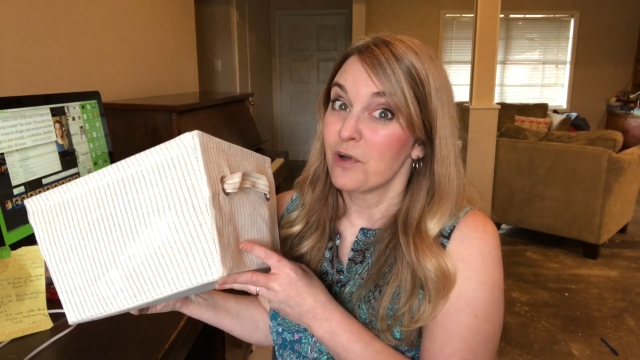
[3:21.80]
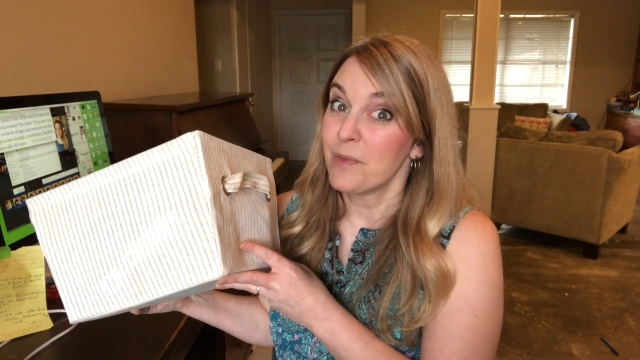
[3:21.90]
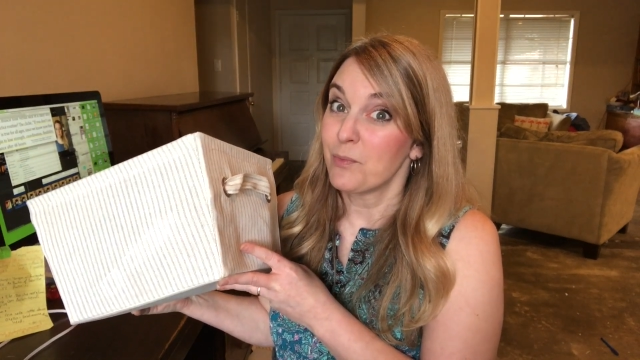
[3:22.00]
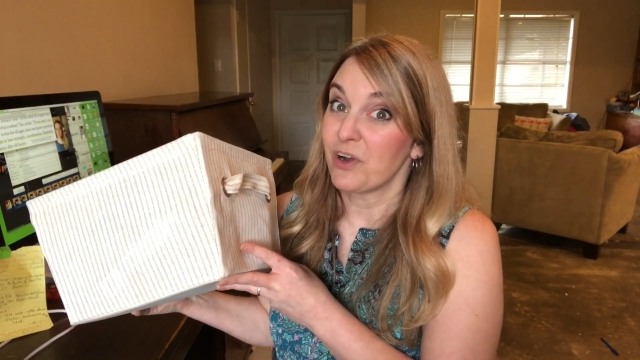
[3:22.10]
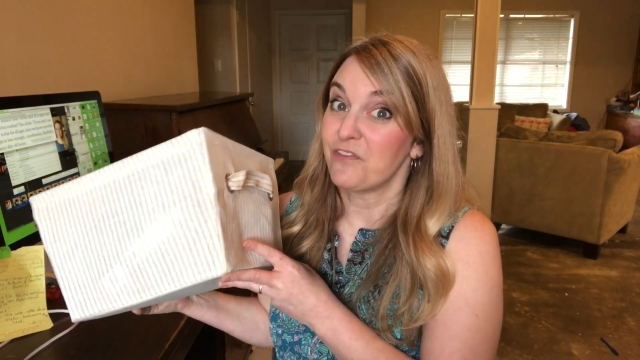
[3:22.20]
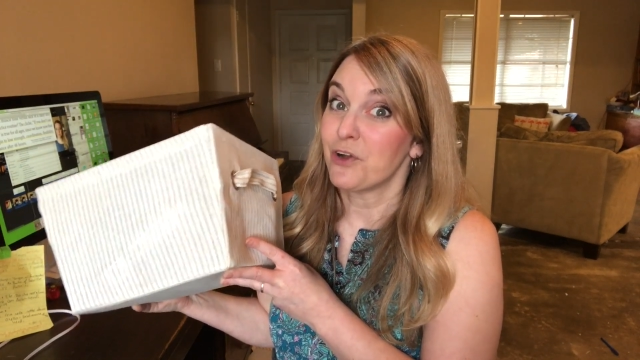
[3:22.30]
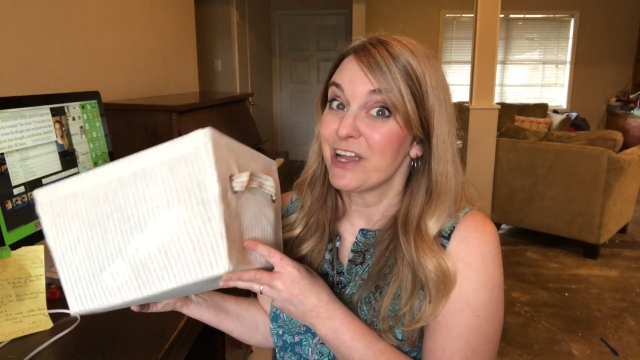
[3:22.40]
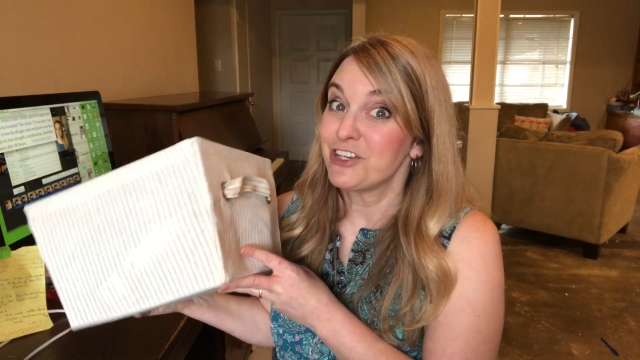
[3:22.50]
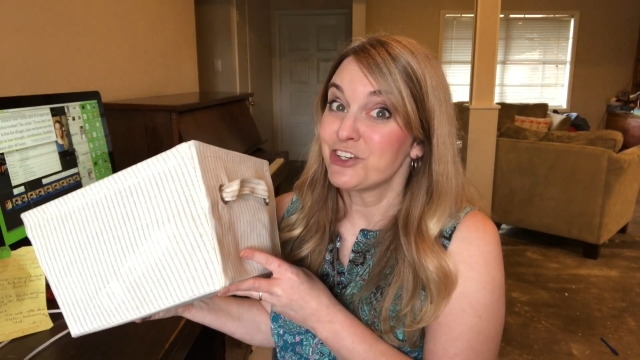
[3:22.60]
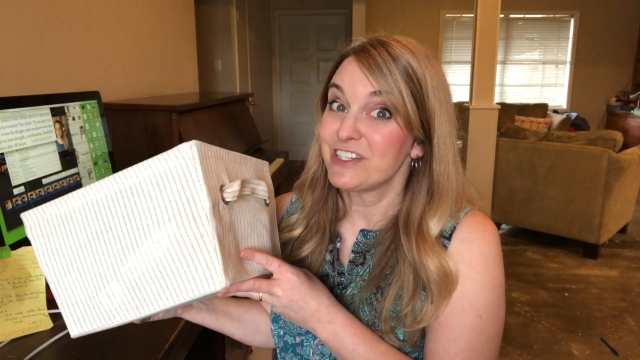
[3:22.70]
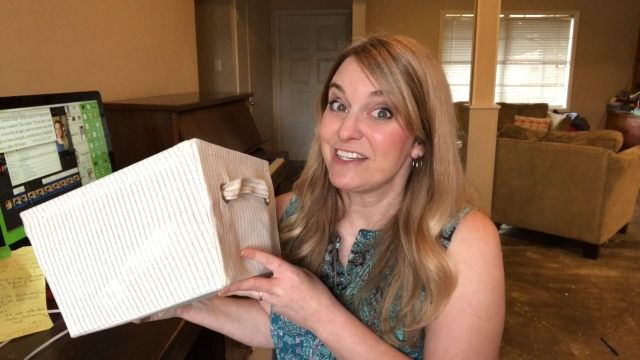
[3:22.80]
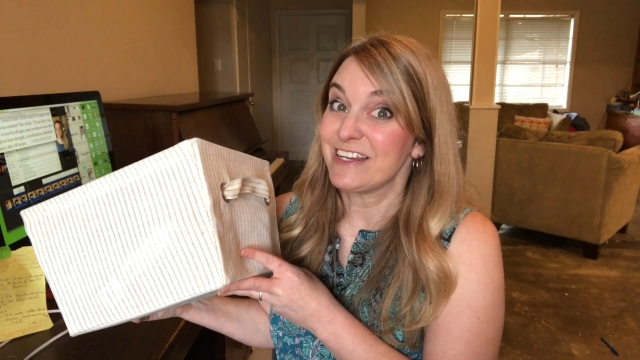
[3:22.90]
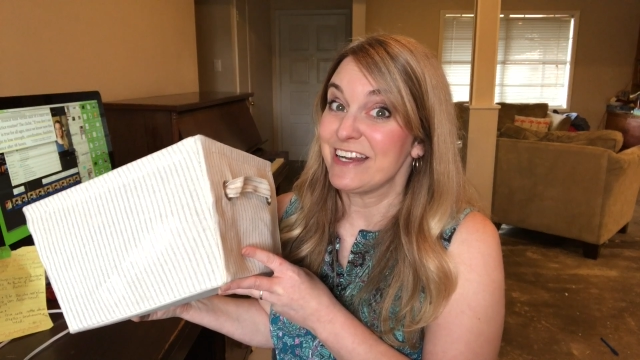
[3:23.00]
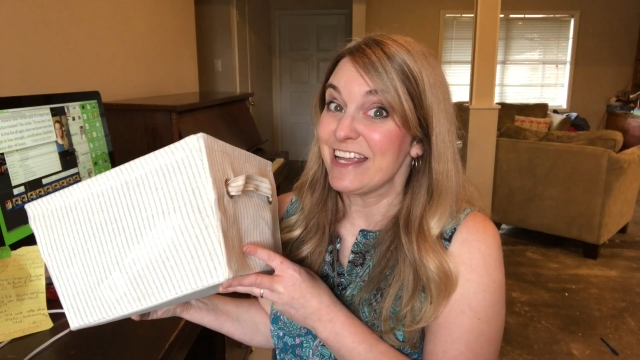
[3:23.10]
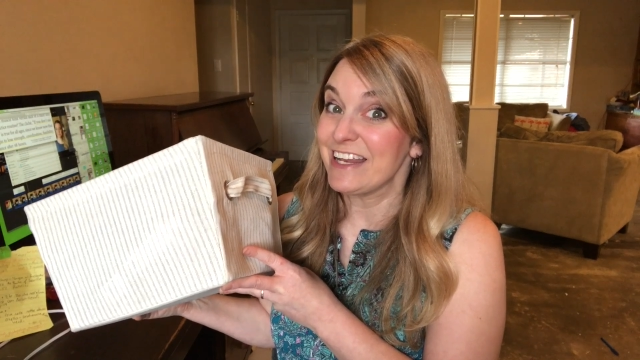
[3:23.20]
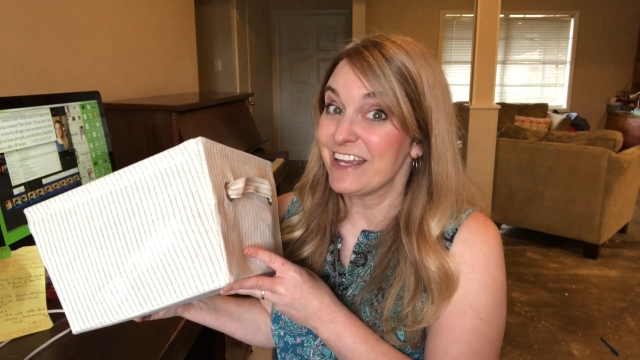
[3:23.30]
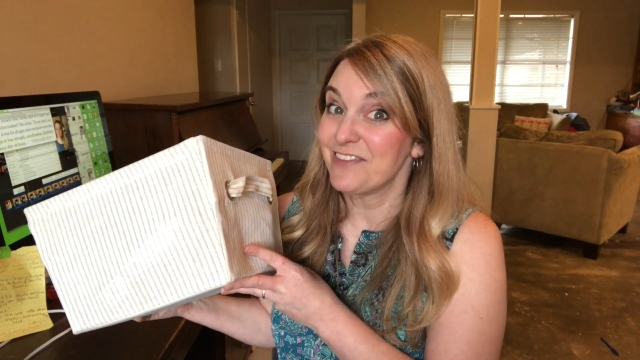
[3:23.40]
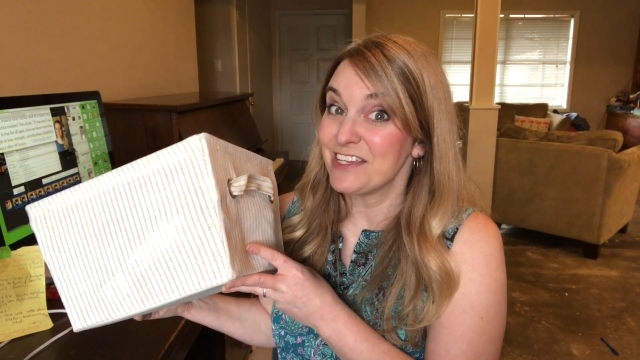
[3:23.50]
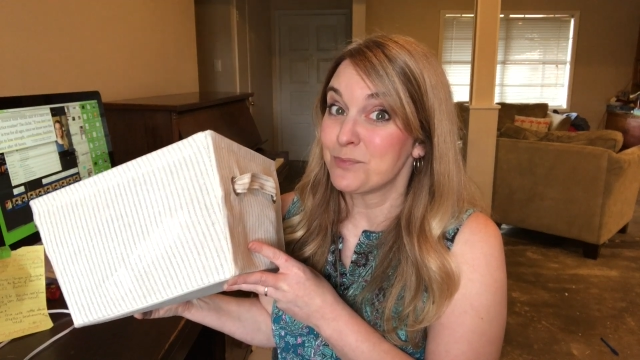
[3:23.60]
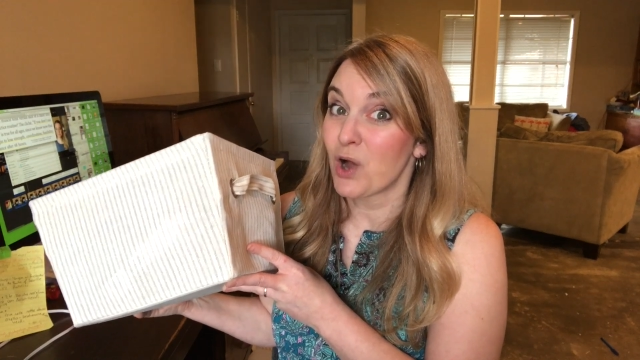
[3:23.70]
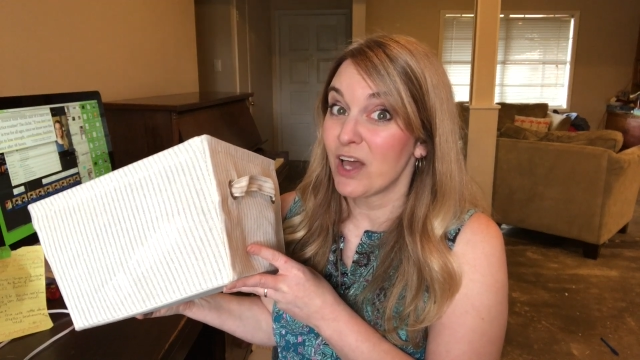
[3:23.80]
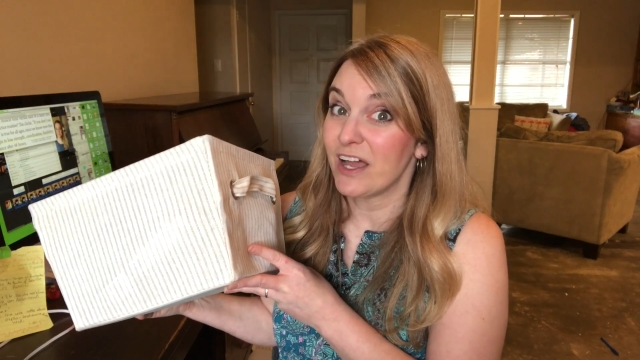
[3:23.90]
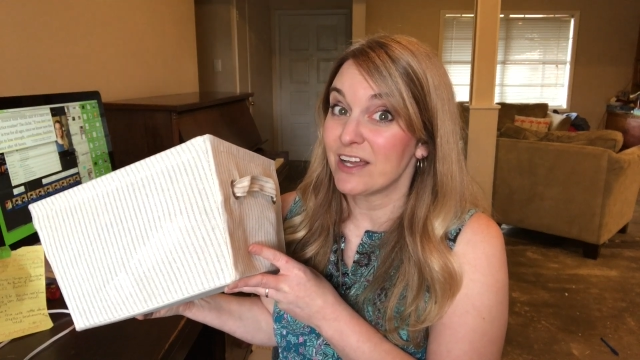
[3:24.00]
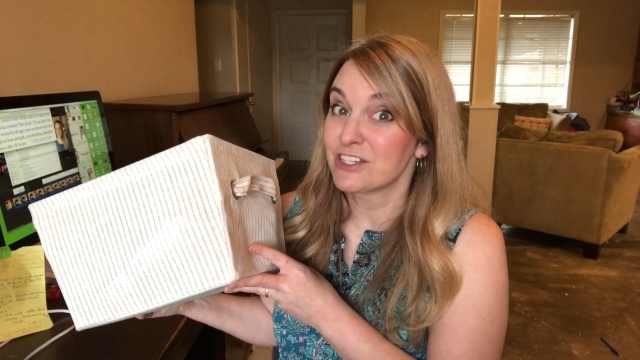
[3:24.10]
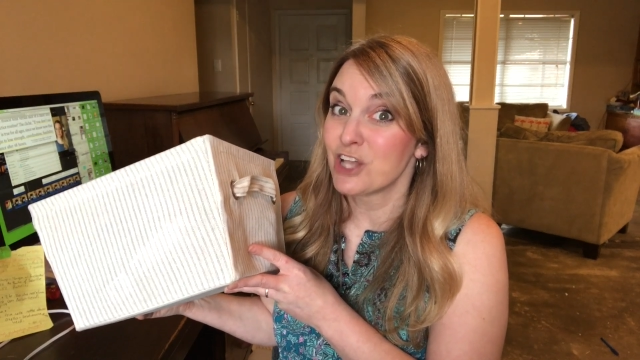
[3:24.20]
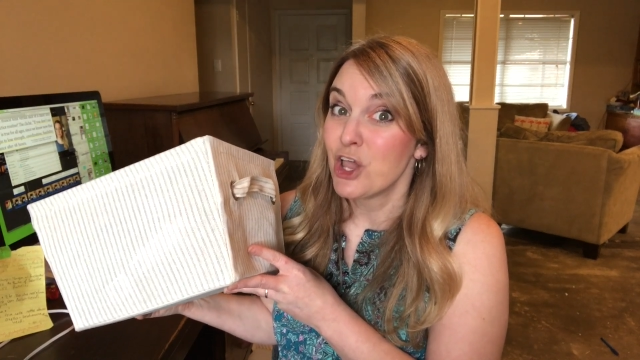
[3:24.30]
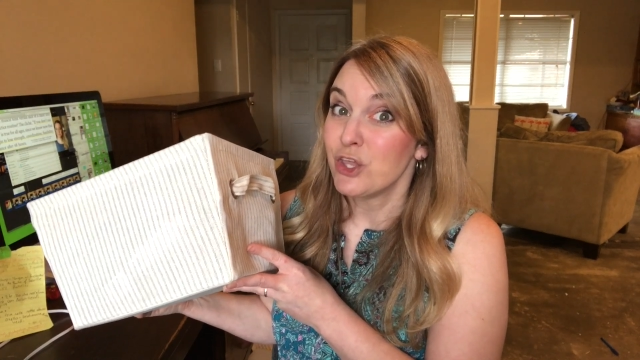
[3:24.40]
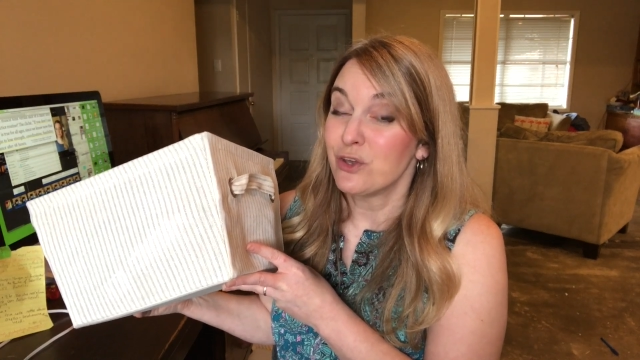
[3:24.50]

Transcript: Remember, if you're interested in any of these products,